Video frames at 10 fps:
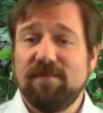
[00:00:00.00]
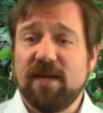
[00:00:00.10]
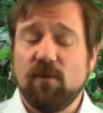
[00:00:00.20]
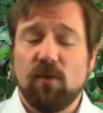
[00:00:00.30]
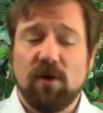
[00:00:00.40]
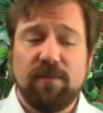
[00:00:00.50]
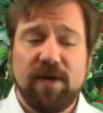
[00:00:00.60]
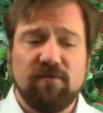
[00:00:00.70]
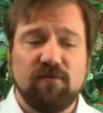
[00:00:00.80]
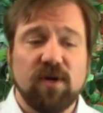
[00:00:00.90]
and make it work
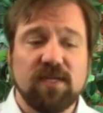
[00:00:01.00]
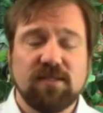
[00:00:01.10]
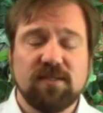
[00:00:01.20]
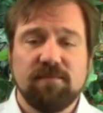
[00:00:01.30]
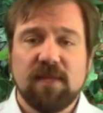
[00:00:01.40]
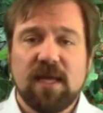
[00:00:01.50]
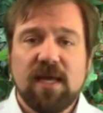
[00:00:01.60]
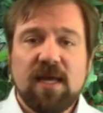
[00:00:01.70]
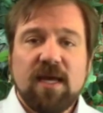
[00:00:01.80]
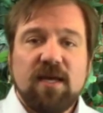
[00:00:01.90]
better for us.
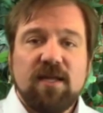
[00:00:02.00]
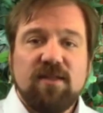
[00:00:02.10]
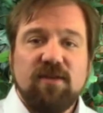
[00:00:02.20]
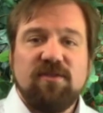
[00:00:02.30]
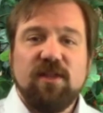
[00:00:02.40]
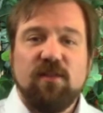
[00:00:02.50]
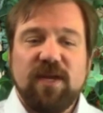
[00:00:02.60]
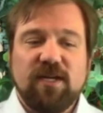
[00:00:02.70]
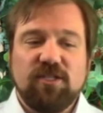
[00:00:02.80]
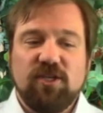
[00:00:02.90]
The other thing that
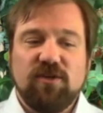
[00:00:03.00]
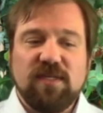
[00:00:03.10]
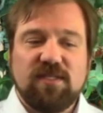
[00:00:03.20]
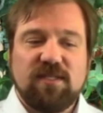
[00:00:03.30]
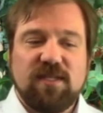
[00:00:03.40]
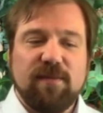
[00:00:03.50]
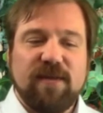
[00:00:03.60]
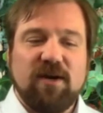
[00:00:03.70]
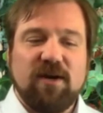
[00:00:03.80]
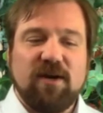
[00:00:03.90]
we can do is think
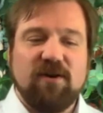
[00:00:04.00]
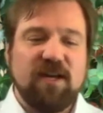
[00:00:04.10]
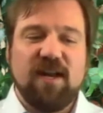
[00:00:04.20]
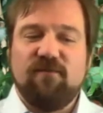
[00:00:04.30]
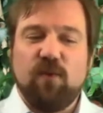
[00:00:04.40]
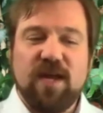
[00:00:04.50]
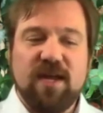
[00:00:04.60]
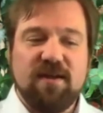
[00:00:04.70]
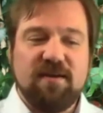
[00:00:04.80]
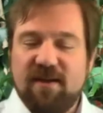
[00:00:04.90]
about, even if
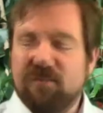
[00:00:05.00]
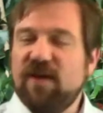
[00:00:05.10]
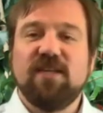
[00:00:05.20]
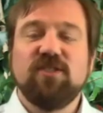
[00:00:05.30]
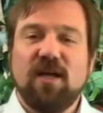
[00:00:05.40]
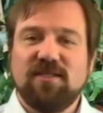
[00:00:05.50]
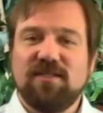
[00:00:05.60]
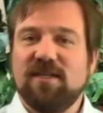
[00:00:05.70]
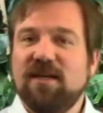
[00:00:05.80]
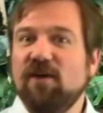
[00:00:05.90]
we have
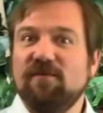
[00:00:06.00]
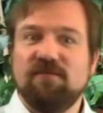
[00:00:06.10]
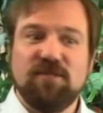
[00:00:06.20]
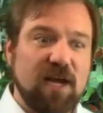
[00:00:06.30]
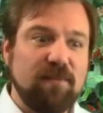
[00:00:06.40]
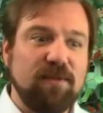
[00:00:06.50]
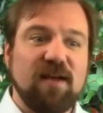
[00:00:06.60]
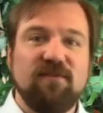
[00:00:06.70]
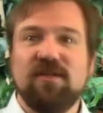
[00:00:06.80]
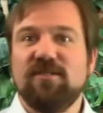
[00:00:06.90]
exhausted our job
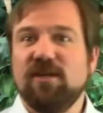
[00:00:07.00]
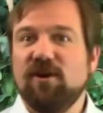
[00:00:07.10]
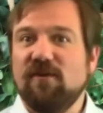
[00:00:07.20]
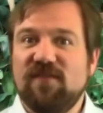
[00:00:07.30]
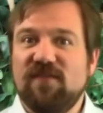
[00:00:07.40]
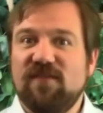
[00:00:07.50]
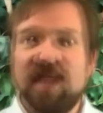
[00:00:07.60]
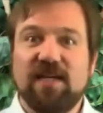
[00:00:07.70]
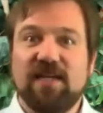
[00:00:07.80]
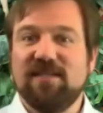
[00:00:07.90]
levels and our
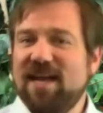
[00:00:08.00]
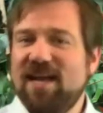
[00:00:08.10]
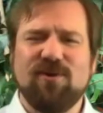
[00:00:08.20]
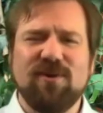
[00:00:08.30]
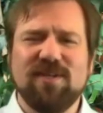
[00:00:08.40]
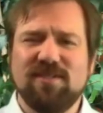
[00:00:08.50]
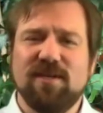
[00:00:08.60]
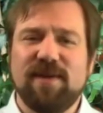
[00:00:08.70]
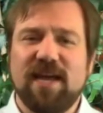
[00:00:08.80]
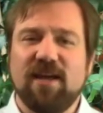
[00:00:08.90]
families, categories and
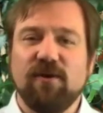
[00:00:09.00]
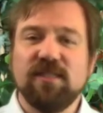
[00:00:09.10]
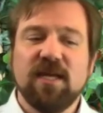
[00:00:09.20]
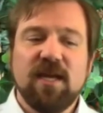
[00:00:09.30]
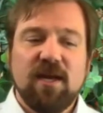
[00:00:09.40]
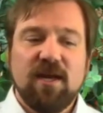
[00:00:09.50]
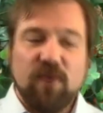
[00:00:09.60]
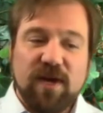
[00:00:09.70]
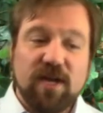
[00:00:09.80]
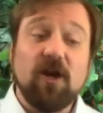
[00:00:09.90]
subcategories,
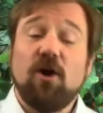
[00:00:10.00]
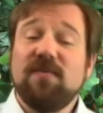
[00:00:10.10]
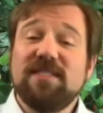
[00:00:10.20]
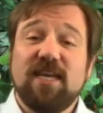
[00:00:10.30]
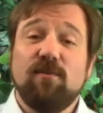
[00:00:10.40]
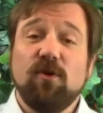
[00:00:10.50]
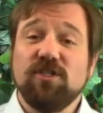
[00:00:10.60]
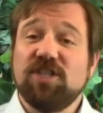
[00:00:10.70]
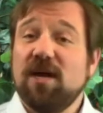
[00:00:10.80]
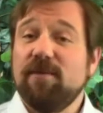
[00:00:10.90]
we can always add
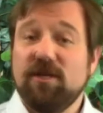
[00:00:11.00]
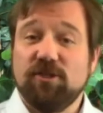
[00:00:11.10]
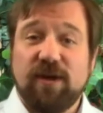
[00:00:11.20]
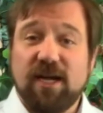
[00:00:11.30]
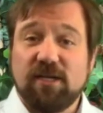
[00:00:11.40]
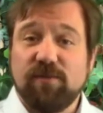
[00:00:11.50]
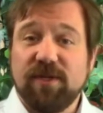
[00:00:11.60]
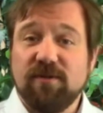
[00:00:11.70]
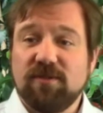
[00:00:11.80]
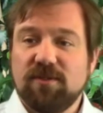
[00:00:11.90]
more job country
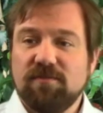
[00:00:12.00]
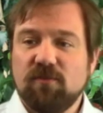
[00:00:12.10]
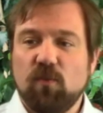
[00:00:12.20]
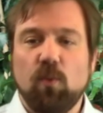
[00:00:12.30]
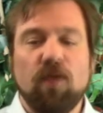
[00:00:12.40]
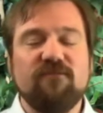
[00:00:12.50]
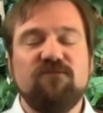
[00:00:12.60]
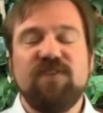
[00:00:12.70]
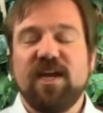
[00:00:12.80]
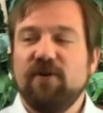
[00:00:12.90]
attributes. We're
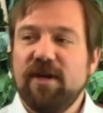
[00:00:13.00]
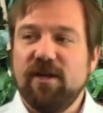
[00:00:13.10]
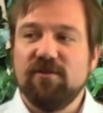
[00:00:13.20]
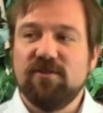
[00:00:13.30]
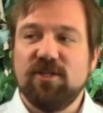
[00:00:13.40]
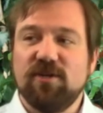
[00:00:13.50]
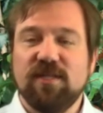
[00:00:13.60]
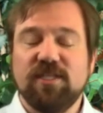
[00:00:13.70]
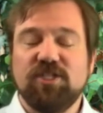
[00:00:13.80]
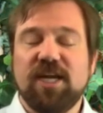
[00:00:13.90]
very used to,
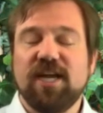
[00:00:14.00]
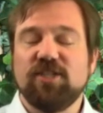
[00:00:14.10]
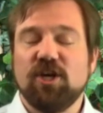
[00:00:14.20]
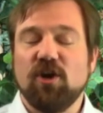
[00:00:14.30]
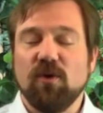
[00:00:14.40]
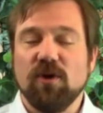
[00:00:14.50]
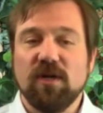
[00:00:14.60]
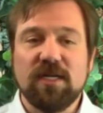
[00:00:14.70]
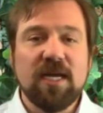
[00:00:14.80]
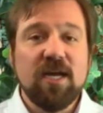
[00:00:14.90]
in the GHR
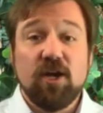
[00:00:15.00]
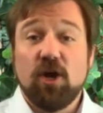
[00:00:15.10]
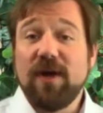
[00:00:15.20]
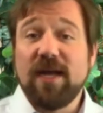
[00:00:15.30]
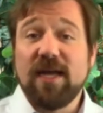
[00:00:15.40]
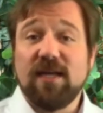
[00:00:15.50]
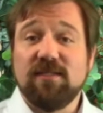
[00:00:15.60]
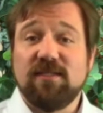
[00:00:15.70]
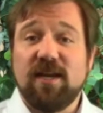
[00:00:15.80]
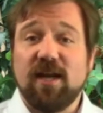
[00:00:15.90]
world, going in
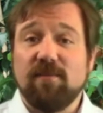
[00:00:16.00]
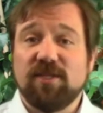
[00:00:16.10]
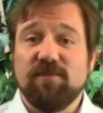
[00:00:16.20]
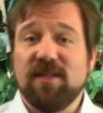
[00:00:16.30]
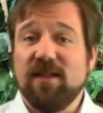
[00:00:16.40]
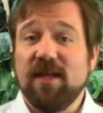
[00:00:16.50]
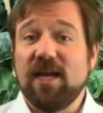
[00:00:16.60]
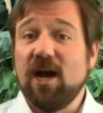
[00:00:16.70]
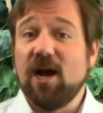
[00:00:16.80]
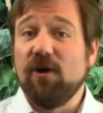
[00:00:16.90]
and setting up something
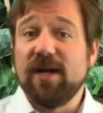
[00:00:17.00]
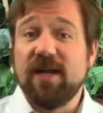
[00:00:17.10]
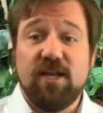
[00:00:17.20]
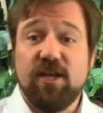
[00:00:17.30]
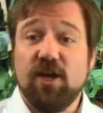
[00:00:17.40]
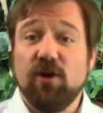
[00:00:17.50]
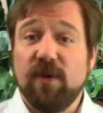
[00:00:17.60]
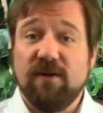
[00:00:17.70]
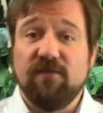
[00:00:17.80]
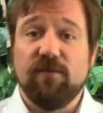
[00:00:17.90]
like our
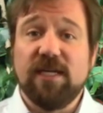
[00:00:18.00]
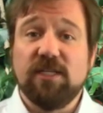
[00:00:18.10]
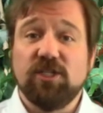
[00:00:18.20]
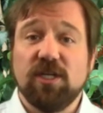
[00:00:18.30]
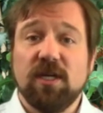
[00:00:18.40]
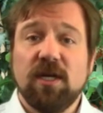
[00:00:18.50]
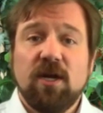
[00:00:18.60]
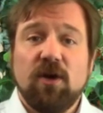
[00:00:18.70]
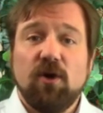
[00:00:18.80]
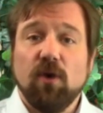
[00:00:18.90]
EEO information
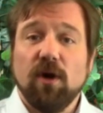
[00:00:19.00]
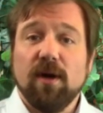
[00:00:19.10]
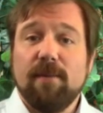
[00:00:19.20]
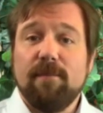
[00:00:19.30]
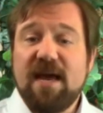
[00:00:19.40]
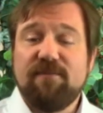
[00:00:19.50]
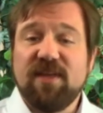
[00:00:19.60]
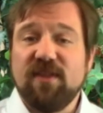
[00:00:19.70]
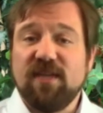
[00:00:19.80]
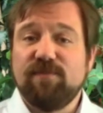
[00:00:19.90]
or
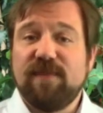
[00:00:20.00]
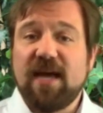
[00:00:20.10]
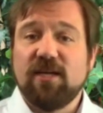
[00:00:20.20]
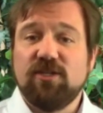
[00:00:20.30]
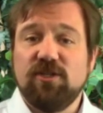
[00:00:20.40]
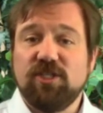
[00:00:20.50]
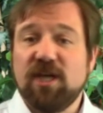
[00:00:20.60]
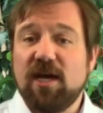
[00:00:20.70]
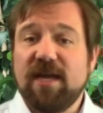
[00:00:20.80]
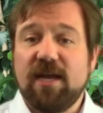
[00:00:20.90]
mapping things back to the
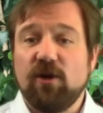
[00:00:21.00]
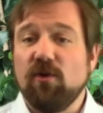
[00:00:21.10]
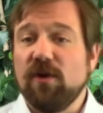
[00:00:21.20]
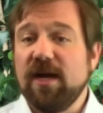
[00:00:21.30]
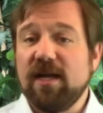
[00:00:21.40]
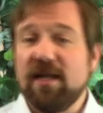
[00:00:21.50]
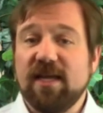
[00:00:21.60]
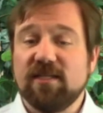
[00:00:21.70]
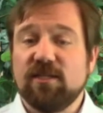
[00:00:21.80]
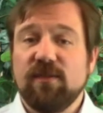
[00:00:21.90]
job category on
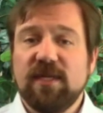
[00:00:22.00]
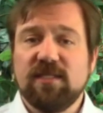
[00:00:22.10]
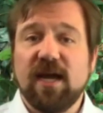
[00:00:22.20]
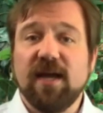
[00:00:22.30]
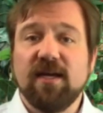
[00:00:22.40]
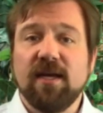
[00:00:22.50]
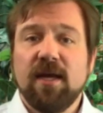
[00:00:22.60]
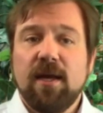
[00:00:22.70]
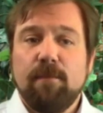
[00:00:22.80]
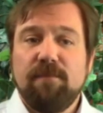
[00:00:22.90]
the S3 side.
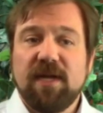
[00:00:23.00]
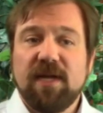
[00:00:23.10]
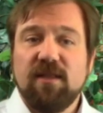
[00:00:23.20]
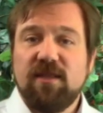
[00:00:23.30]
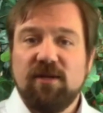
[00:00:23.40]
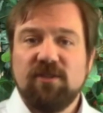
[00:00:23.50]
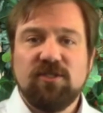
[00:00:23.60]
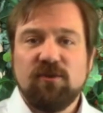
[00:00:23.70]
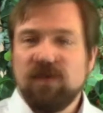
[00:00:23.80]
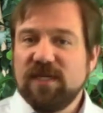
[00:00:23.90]
But
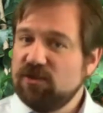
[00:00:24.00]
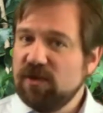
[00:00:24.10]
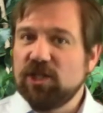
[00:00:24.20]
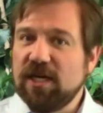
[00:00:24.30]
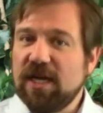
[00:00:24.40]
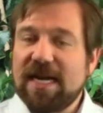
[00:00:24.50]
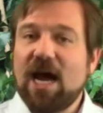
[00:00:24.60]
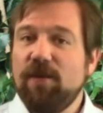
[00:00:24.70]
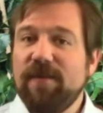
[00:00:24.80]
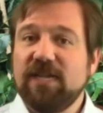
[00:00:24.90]
there's no restriction on
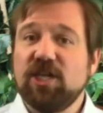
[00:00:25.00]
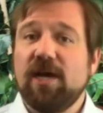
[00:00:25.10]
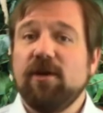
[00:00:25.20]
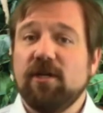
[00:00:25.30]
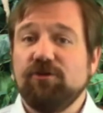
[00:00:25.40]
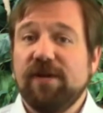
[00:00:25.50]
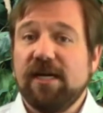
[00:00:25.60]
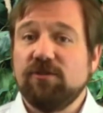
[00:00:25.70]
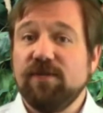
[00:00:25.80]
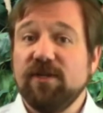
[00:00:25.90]
how many job country
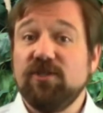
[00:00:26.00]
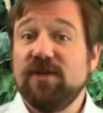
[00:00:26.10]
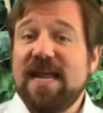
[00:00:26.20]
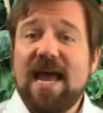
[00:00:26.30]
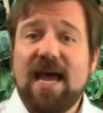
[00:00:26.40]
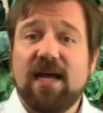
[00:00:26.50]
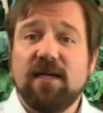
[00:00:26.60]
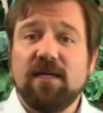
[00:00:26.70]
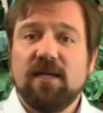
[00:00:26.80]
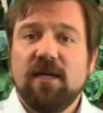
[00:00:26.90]
attributes you can add.
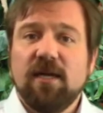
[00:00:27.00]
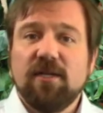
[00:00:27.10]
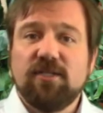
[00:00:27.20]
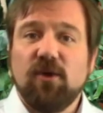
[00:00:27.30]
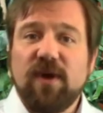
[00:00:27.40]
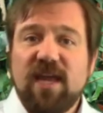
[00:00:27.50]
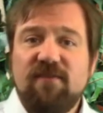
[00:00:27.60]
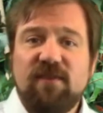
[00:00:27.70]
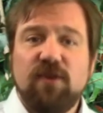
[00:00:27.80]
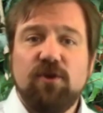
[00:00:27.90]
So
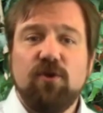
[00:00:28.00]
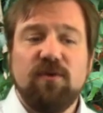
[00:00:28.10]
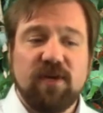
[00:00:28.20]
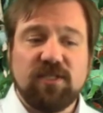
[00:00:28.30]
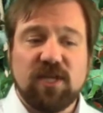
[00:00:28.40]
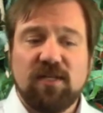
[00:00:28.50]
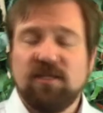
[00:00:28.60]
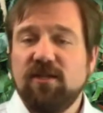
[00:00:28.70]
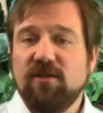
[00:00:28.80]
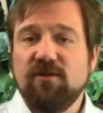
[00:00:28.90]
even if you have
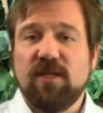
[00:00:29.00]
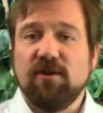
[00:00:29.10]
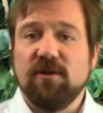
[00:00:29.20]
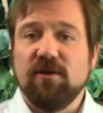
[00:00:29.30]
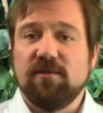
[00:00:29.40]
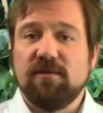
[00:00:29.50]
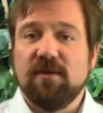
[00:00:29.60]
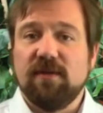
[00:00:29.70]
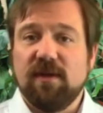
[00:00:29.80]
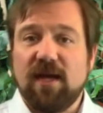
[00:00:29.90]
exhausted those other
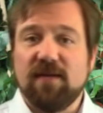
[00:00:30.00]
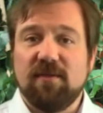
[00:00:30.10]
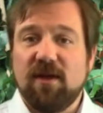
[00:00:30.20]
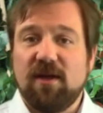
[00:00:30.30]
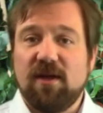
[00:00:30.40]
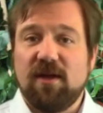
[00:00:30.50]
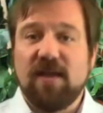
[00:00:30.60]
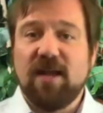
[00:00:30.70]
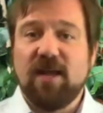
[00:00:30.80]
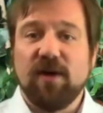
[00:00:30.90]

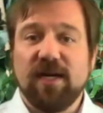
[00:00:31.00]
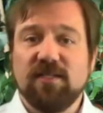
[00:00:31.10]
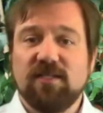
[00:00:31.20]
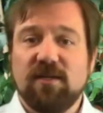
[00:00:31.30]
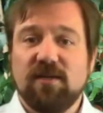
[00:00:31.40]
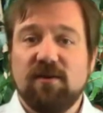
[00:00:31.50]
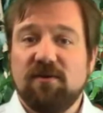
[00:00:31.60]
categories,